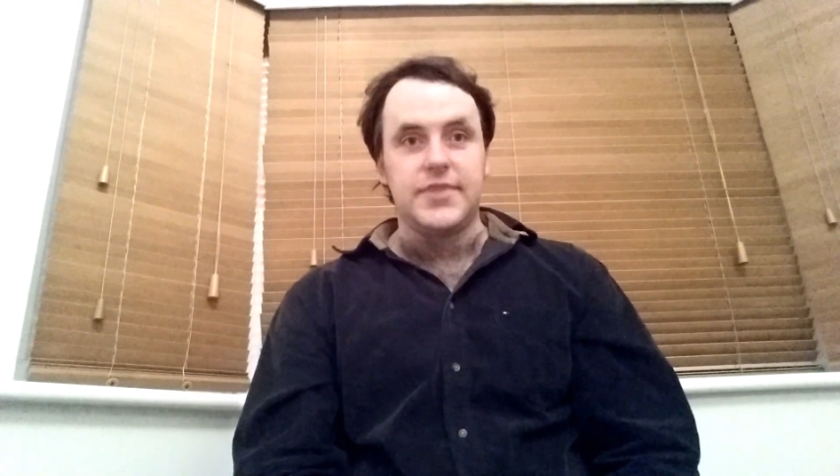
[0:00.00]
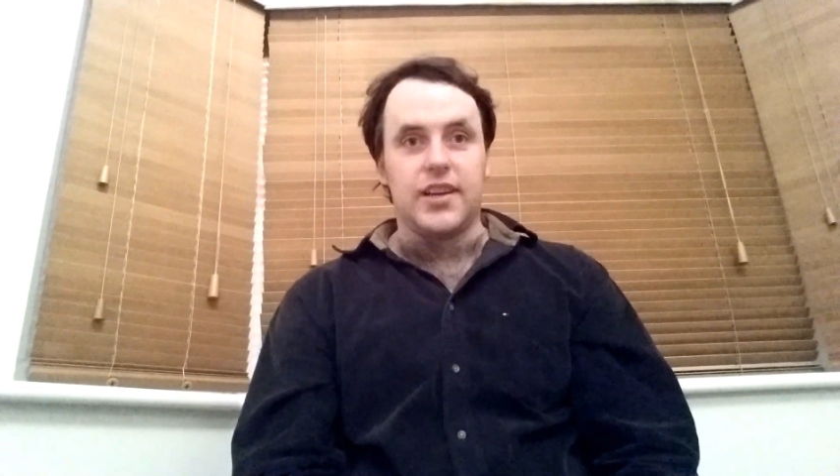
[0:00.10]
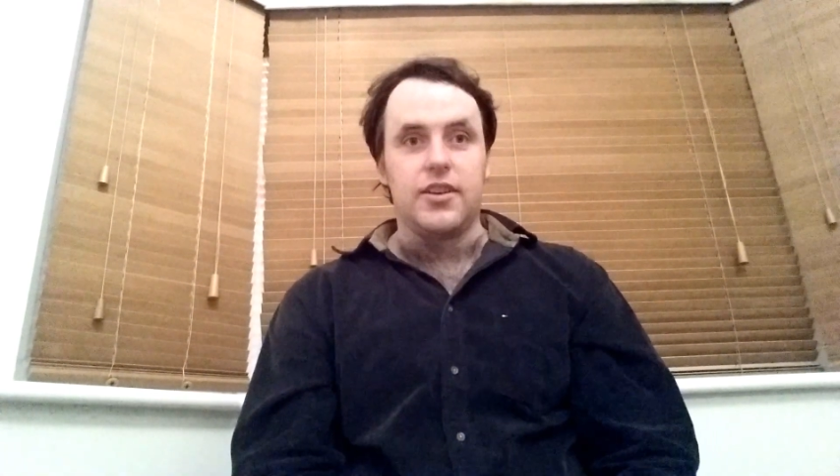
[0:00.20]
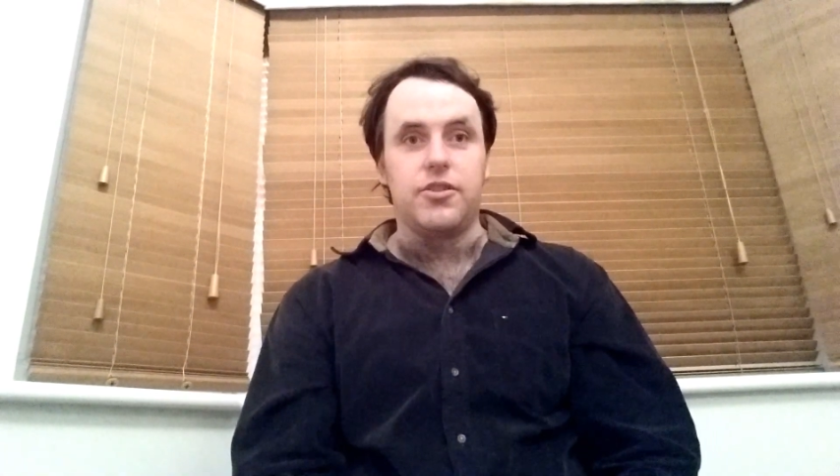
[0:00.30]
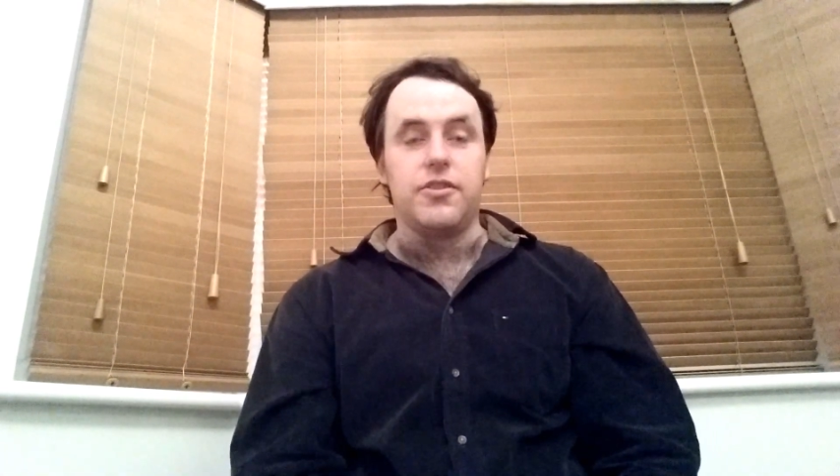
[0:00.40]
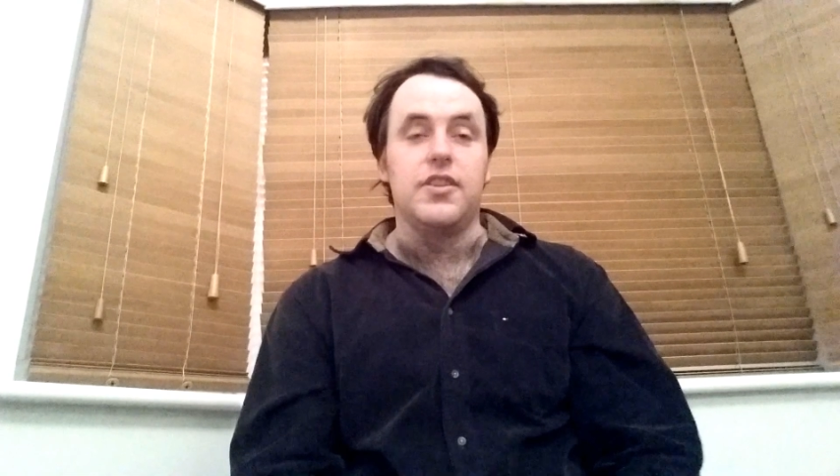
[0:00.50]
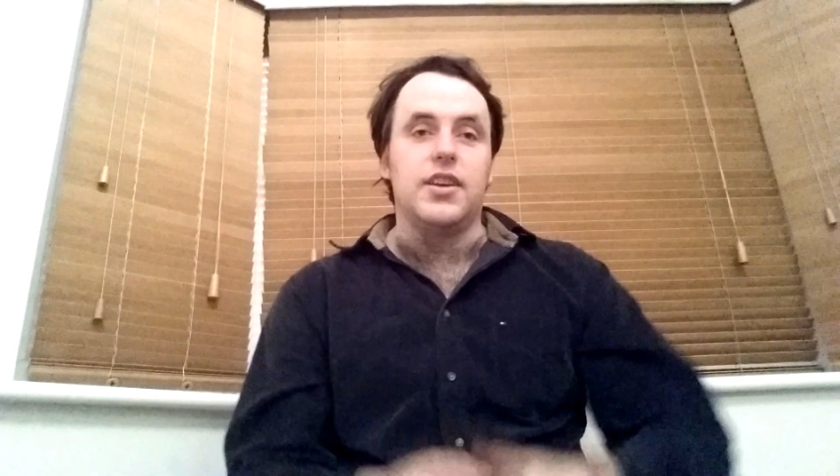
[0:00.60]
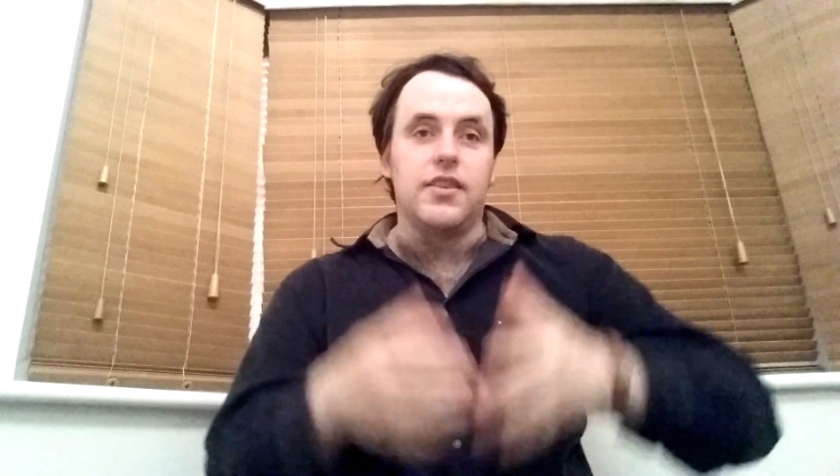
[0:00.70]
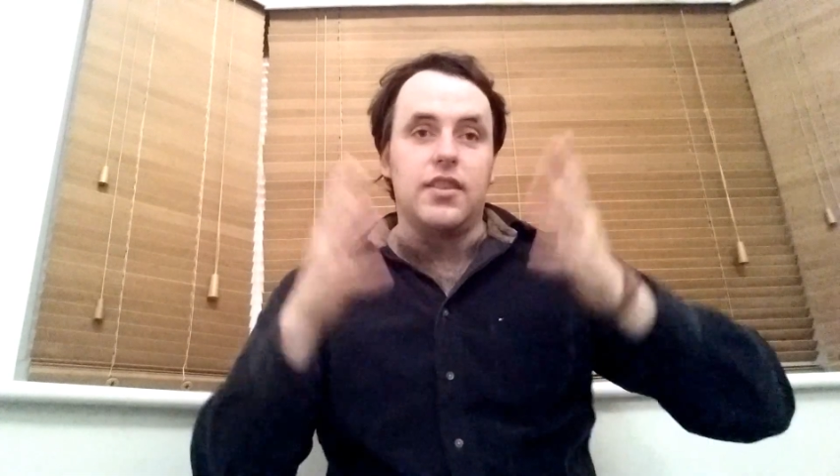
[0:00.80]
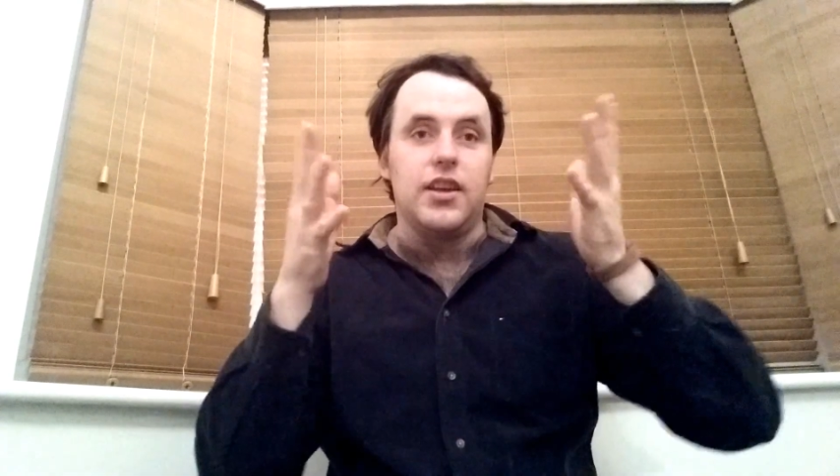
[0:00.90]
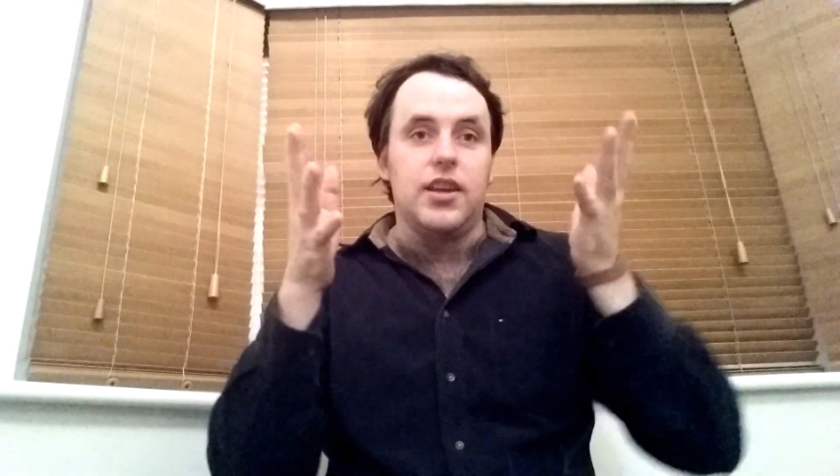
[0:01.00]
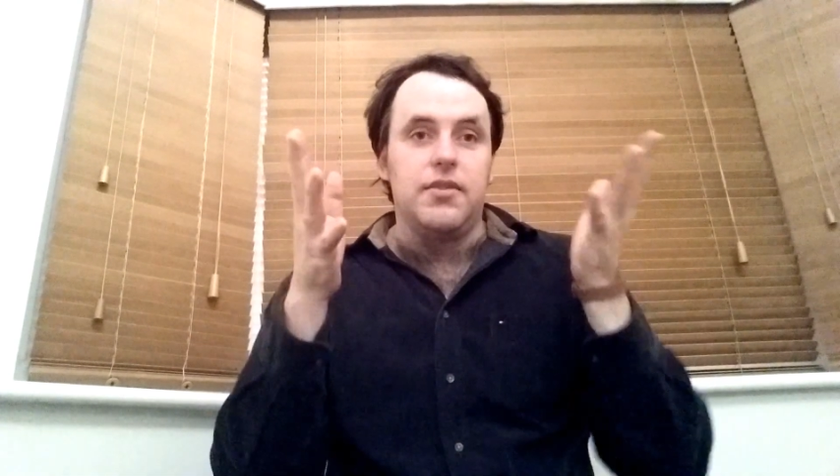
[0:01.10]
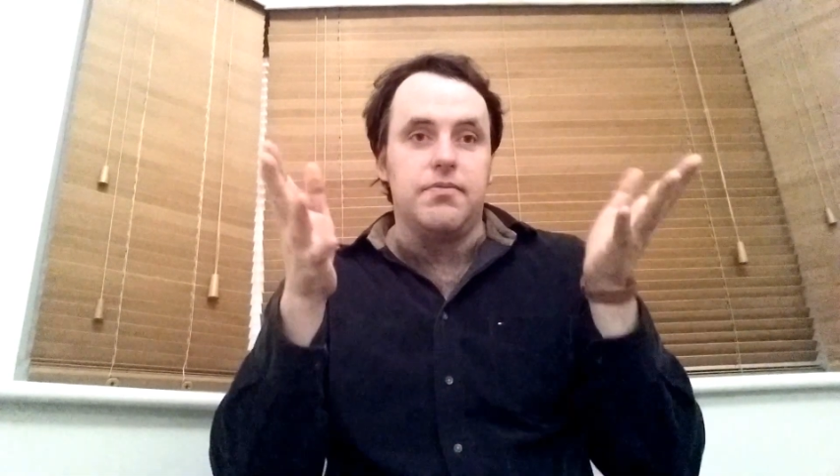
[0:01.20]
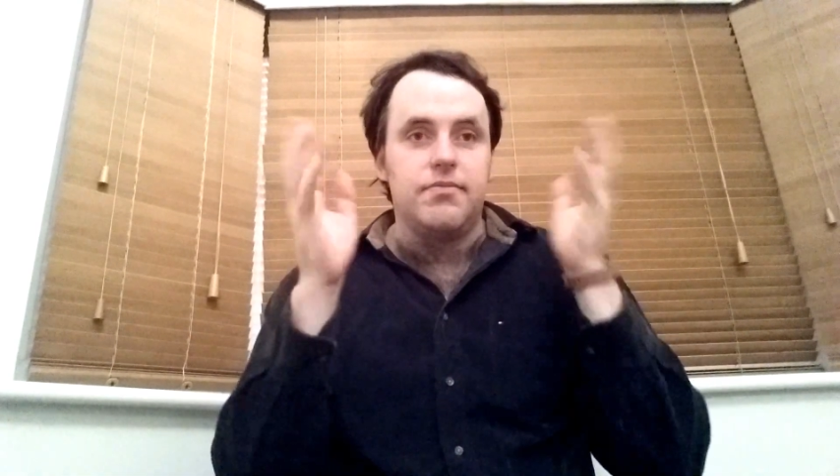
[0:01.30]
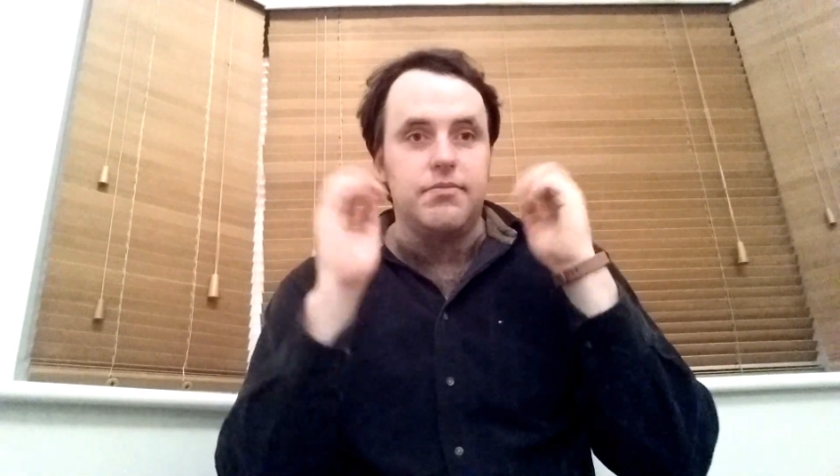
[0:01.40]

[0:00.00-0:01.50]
technocracy because they